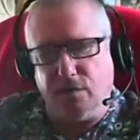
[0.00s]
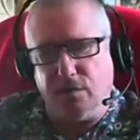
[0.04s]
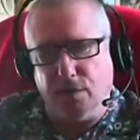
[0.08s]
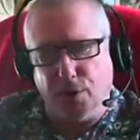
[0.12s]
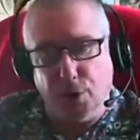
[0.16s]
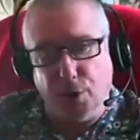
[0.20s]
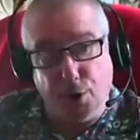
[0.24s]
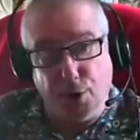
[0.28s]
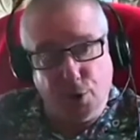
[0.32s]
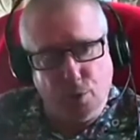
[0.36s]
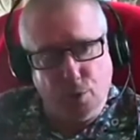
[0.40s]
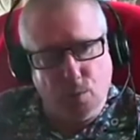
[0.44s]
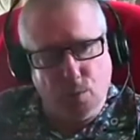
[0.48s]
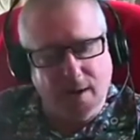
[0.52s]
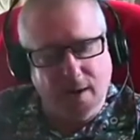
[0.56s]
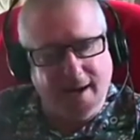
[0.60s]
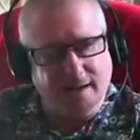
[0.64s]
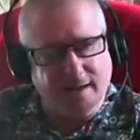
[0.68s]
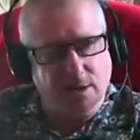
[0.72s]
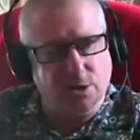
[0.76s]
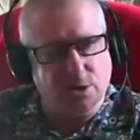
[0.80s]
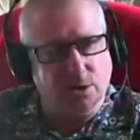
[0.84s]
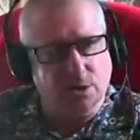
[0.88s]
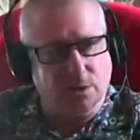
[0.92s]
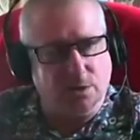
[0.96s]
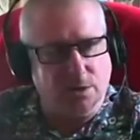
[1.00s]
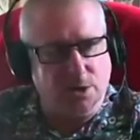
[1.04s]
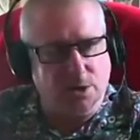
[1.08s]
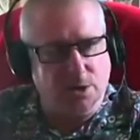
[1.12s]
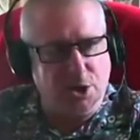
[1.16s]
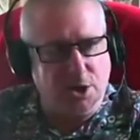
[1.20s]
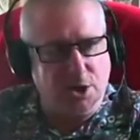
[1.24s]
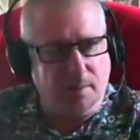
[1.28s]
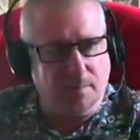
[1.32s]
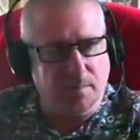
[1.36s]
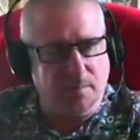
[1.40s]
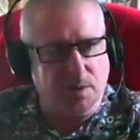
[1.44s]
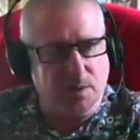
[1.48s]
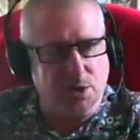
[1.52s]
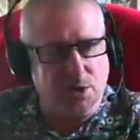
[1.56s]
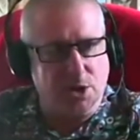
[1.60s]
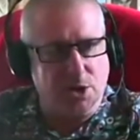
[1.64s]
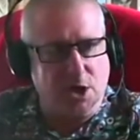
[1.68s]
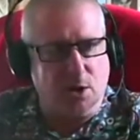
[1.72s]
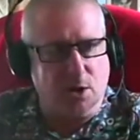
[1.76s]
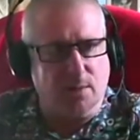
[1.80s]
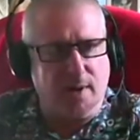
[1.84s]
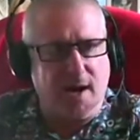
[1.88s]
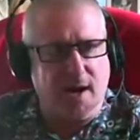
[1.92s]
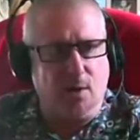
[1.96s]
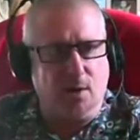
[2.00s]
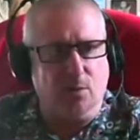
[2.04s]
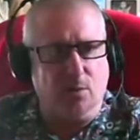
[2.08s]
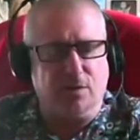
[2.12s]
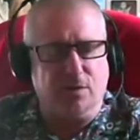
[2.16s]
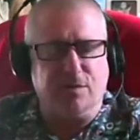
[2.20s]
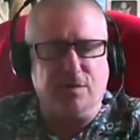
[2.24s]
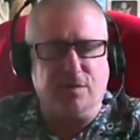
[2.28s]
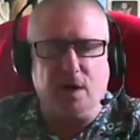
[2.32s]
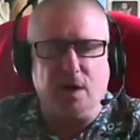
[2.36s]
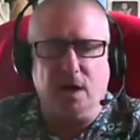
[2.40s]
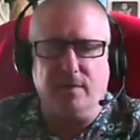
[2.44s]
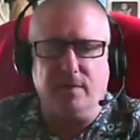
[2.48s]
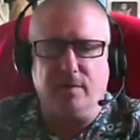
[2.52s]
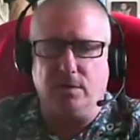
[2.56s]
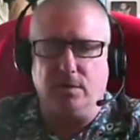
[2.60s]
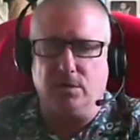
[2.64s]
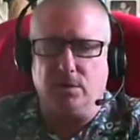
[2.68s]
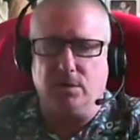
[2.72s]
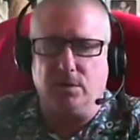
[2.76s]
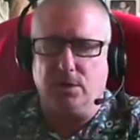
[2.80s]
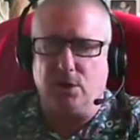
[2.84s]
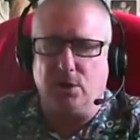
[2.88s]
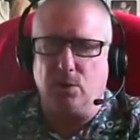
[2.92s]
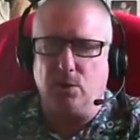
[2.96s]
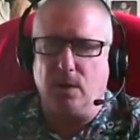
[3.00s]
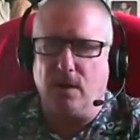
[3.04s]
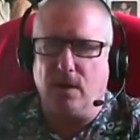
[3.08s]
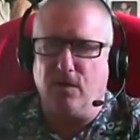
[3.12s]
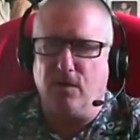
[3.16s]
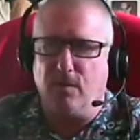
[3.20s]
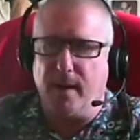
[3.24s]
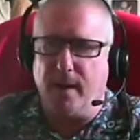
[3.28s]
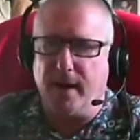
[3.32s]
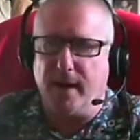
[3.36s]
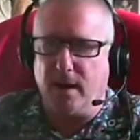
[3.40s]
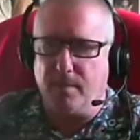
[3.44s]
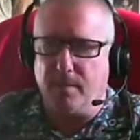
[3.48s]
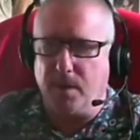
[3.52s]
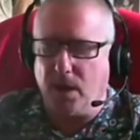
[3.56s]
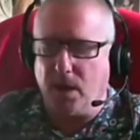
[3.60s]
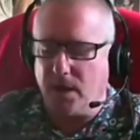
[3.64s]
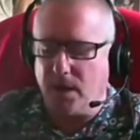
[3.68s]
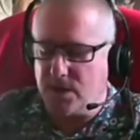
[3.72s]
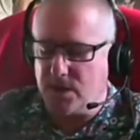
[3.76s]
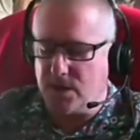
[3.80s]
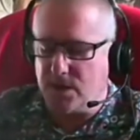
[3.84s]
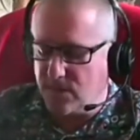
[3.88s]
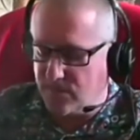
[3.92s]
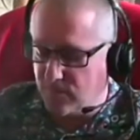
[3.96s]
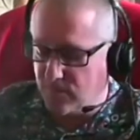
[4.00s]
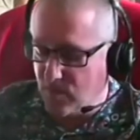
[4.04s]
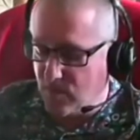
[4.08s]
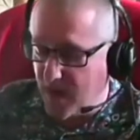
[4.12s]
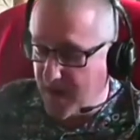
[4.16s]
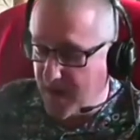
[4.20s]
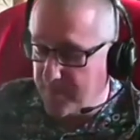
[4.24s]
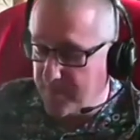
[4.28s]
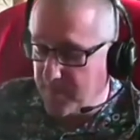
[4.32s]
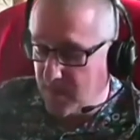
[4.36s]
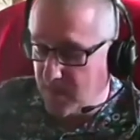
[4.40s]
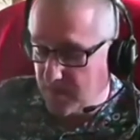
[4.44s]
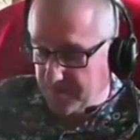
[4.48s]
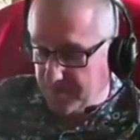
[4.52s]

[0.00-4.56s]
new Android shipments go out with 512 megabytes of RAM.